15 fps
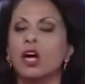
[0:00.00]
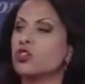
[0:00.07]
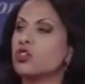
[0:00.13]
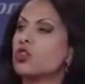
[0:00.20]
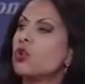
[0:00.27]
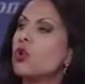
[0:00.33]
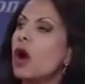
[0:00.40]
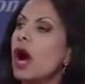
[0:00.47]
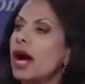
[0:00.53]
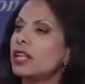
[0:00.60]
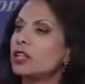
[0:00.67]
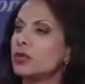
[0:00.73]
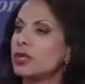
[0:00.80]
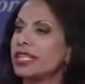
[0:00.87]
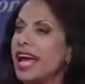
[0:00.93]

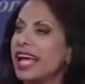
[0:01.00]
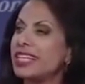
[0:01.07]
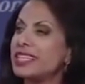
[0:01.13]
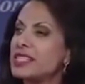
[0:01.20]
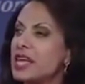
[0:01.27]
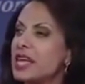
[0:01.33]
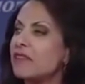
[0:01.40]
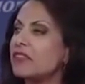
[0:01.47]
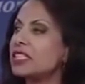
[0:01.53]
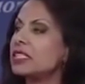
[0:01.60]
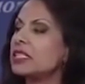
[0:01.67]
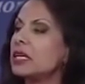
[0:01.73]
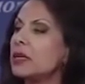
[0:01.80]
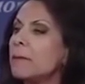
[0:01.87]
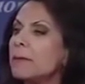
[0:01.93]

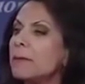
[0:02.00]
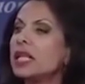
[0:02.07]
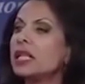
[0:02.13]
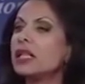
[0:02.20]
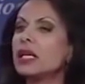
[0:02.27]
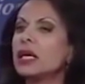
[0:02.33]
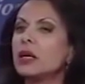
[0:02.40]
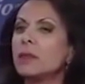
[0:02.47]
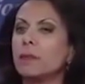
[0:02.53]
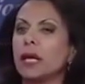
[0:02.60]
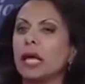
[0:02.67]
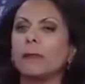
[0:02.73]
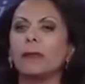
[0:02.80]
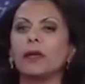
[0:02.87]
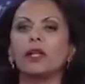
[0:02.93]
270 million
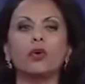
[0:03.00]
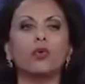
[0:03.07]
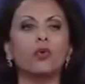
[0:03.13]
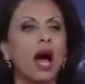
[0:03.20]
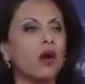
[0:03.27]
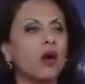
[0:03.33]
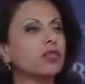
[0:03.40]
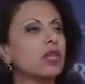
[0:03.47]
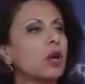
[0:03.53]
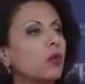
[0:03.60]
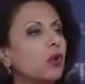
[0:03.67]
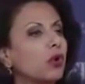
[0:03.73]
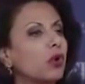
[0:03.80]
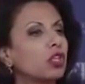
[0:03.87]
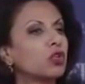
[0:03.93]
people around the
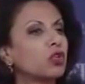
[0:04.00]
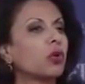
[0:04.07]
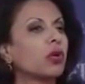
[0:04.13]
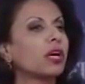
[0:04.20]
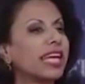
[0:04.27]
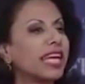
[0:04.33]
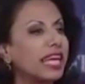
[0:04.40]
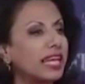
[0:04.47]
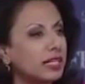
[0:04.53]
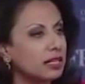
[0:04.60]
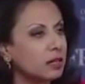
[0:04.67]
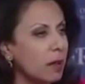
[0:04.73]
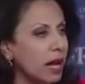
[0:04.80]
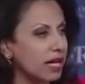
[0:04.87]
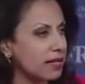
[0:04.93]
world were
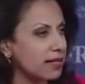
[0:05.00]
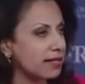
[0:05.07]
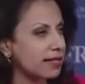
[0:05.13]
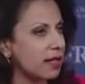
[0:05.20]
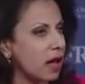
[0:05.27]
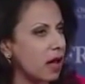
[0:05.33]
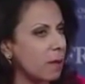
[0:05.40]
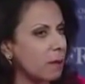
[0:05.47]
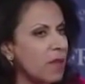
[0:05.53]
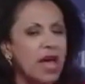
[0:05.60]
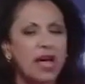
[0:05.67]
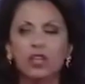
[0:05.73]
killed by Islam.